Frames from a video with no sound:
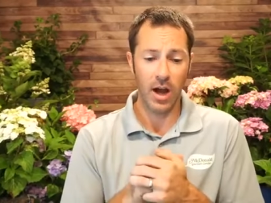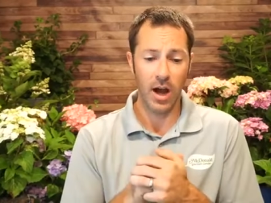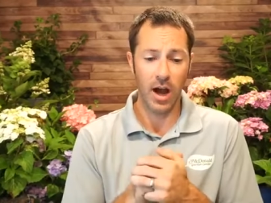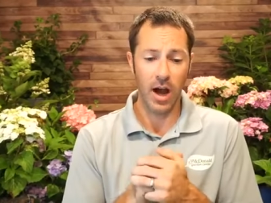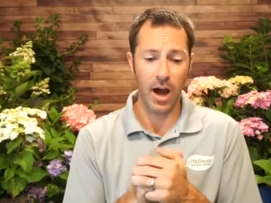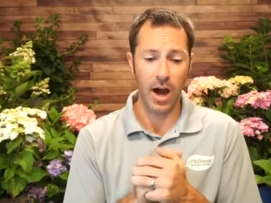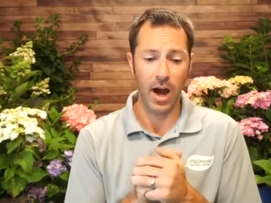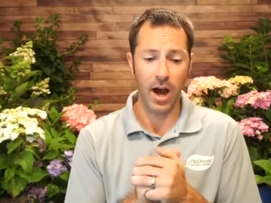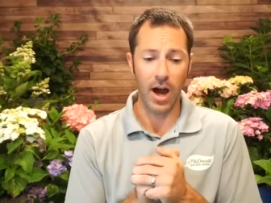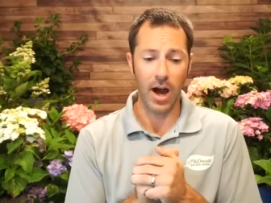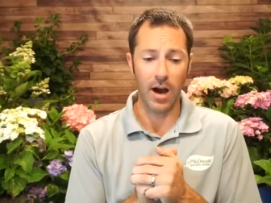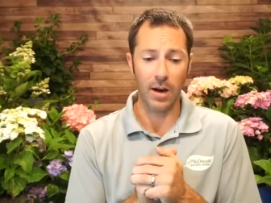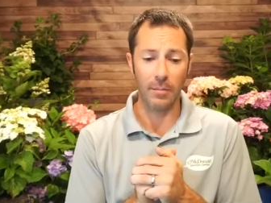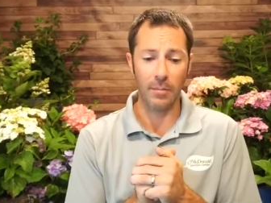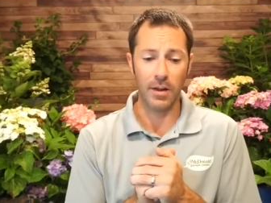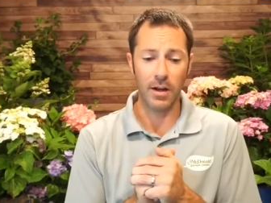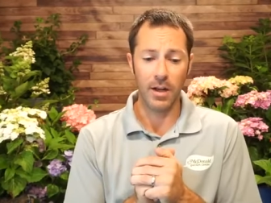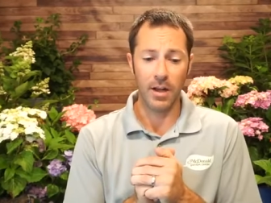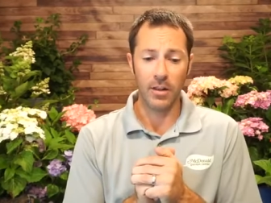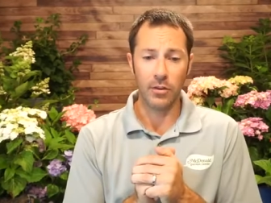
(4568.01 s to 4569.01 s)

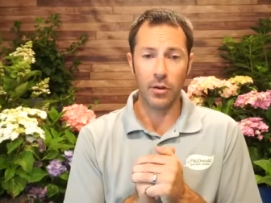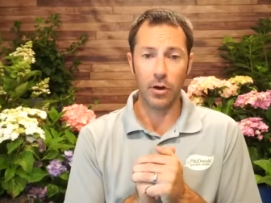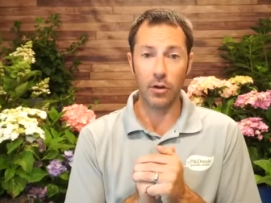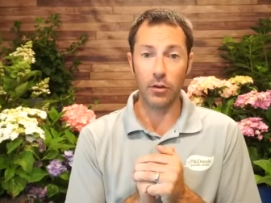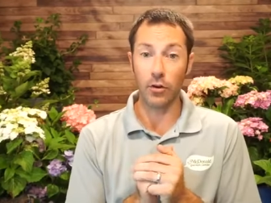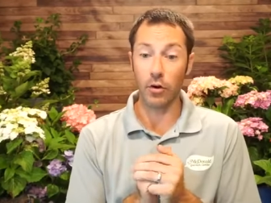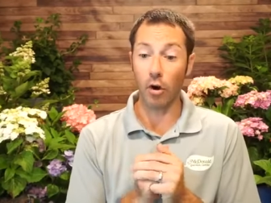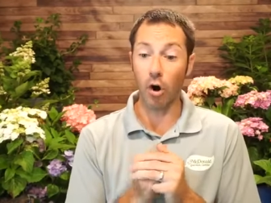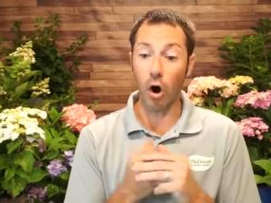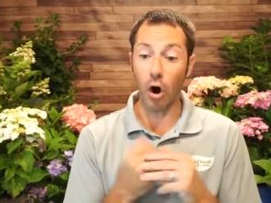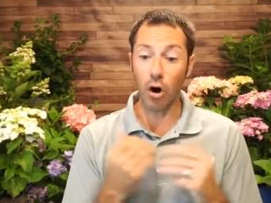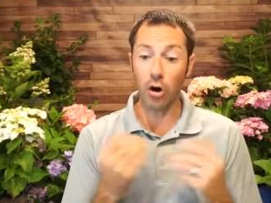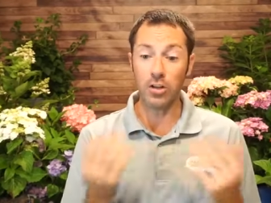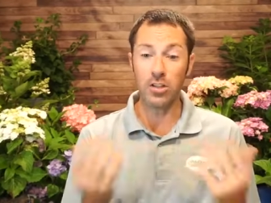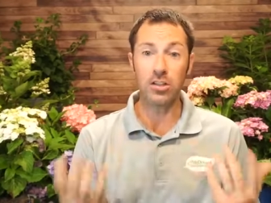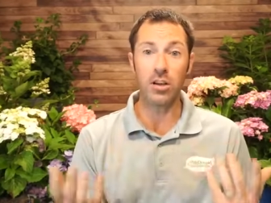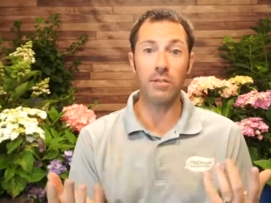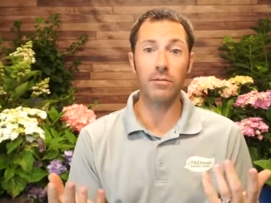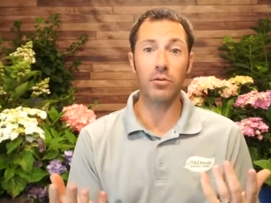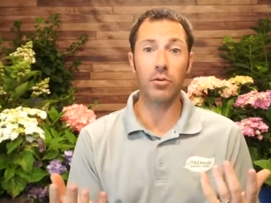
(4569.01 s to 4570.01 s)
Um, there, there are
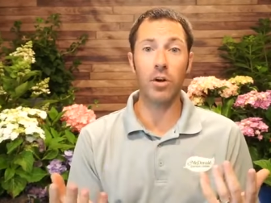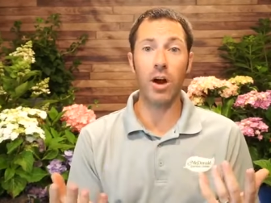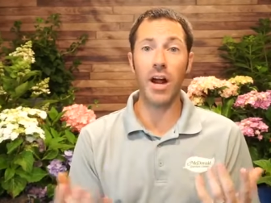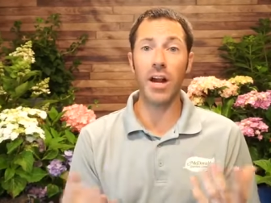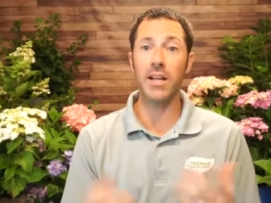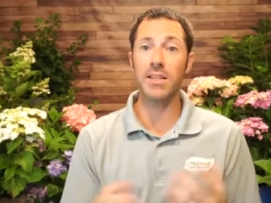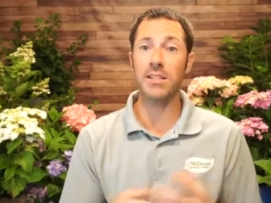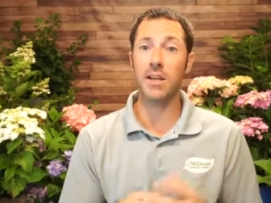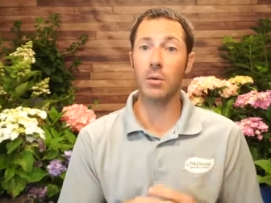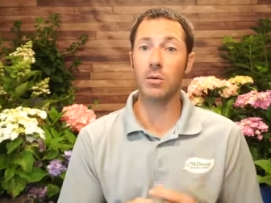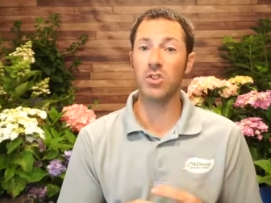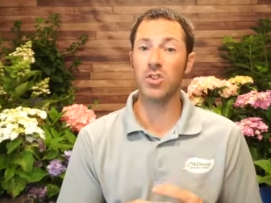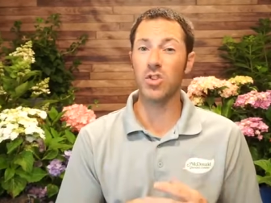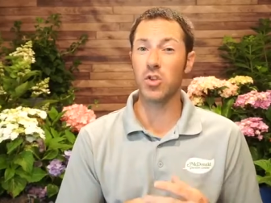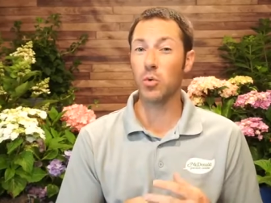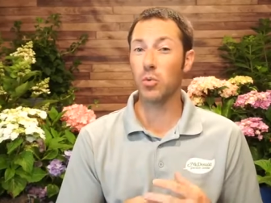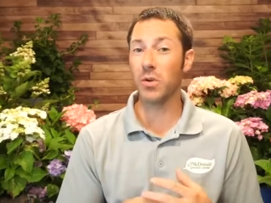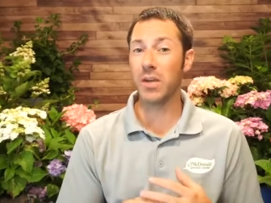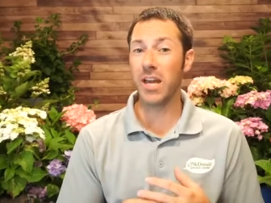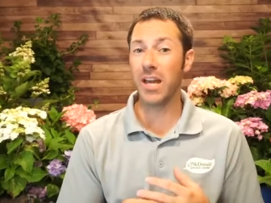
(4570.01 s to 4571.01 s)
some varieties that
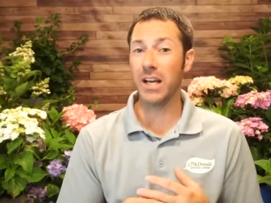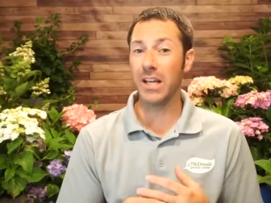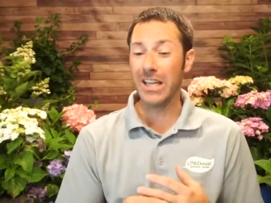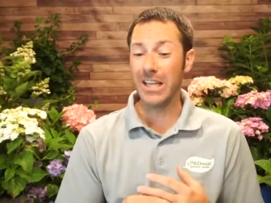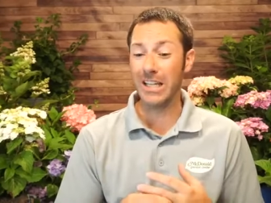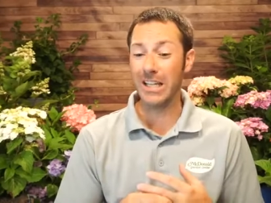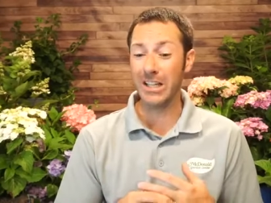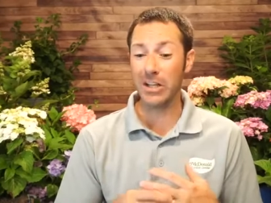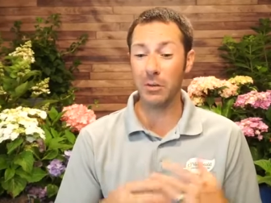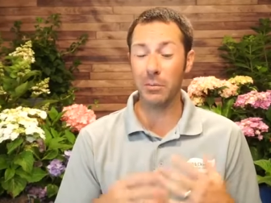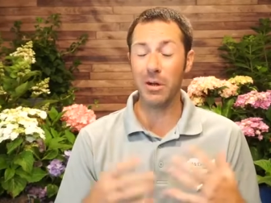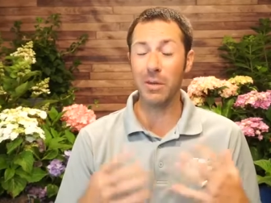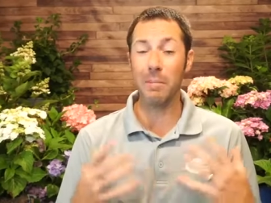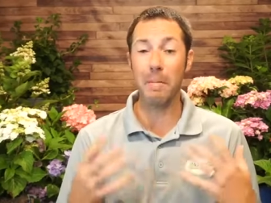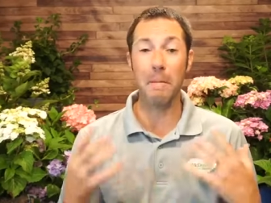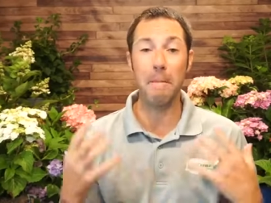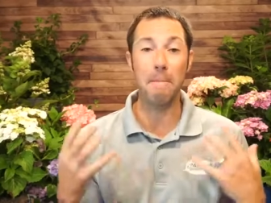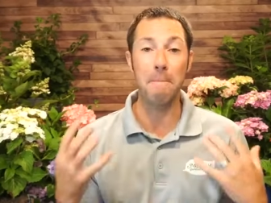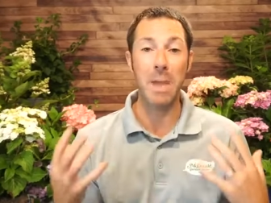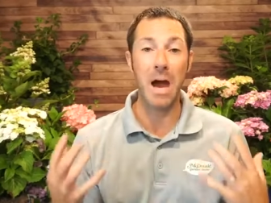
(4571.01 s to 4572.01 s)
do get a little
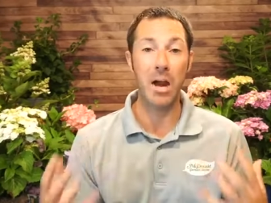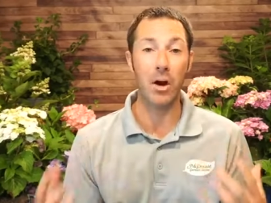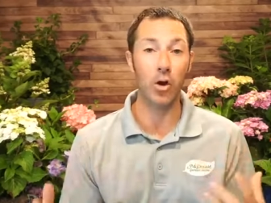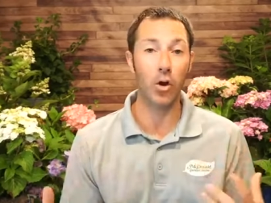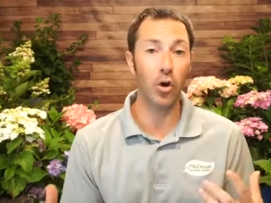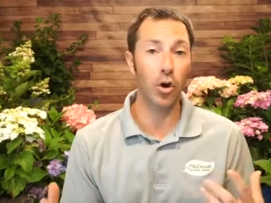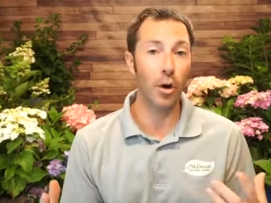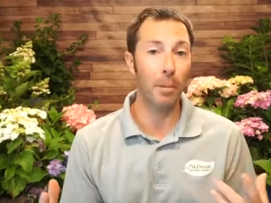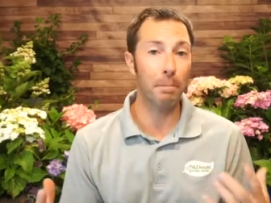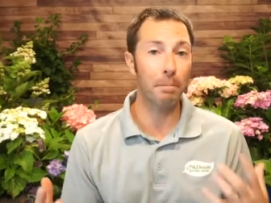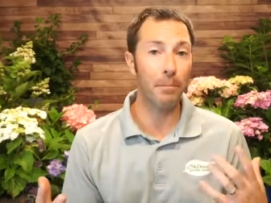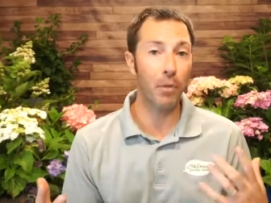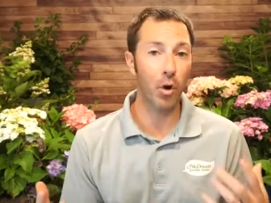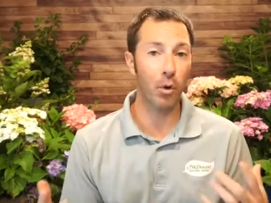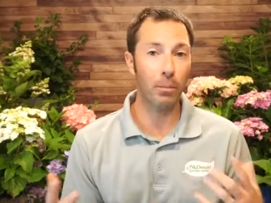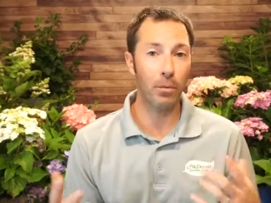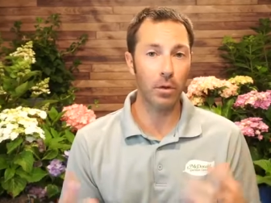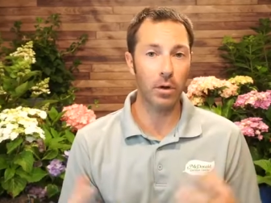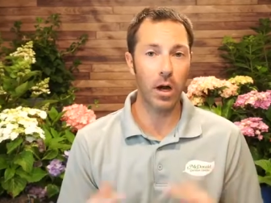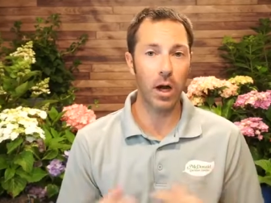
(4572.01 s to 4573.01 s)
bit better
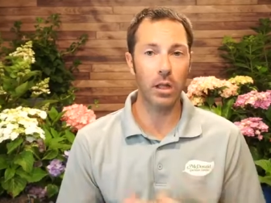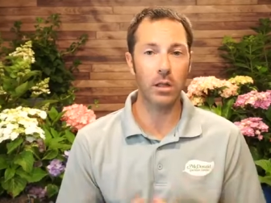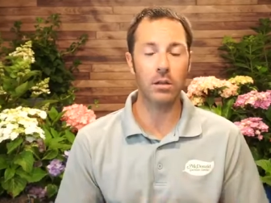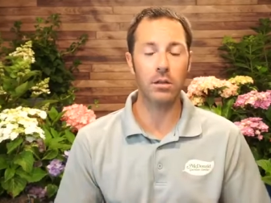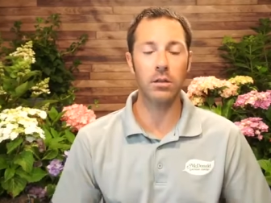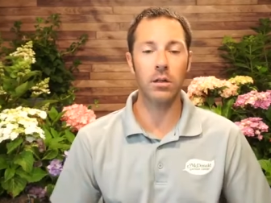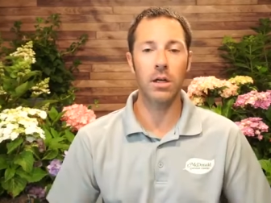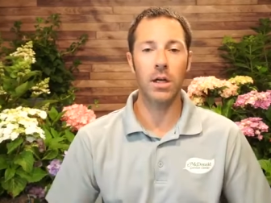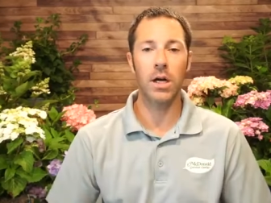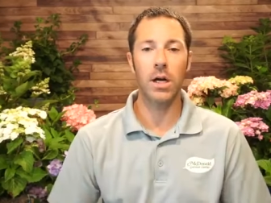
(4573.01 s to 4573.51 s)
purple color.